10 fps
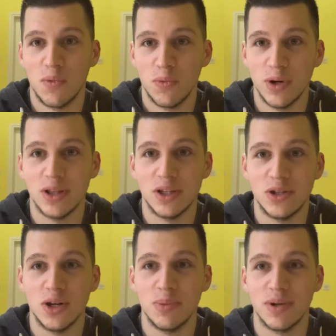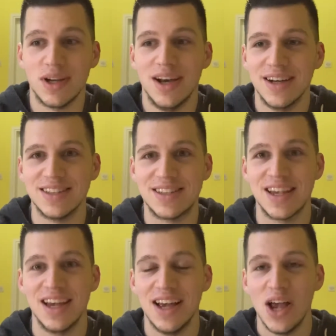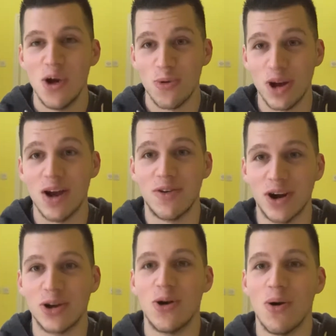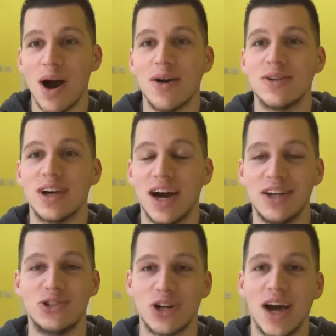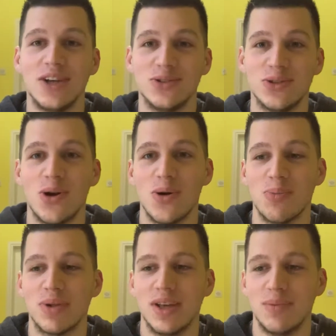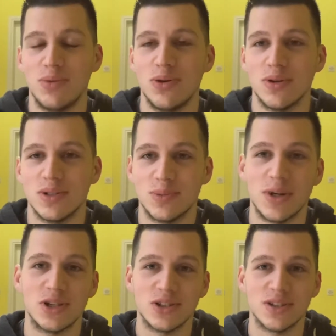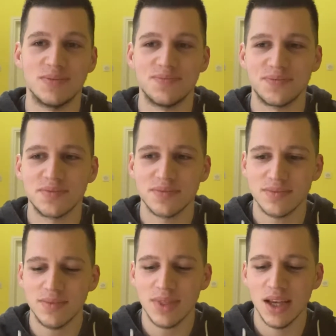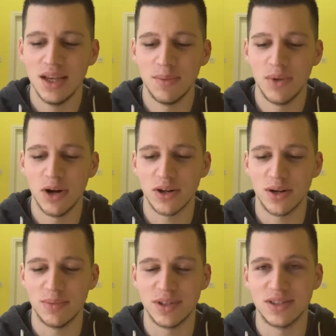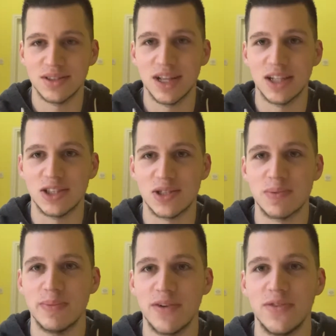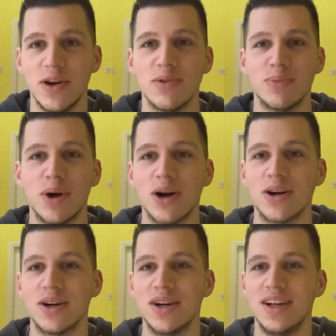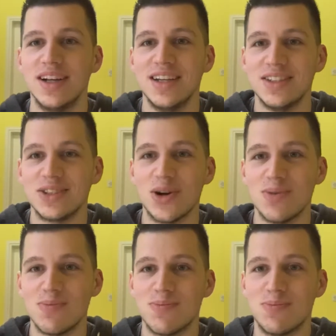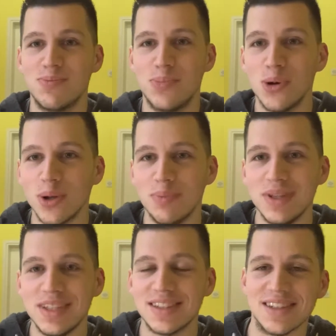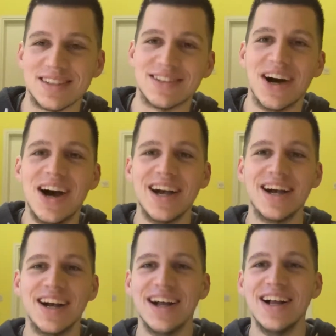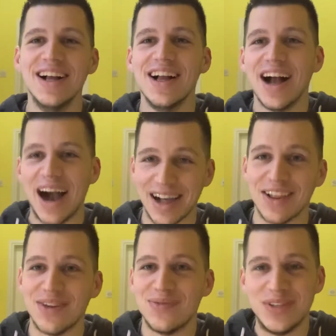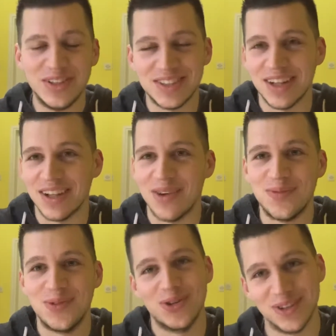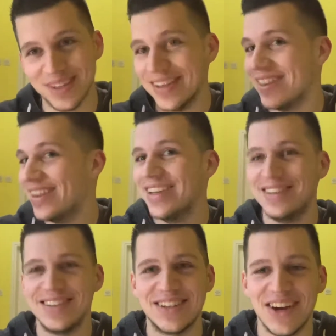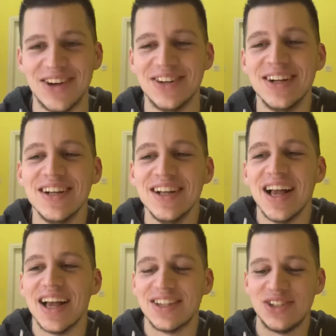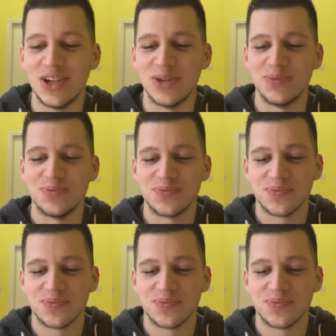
really good, because whenever I go out, I try to go and play pool, especially in America, because that's my favorite bar. It's called Pool and Pizza. So I love pizza, I love pool, let's go. So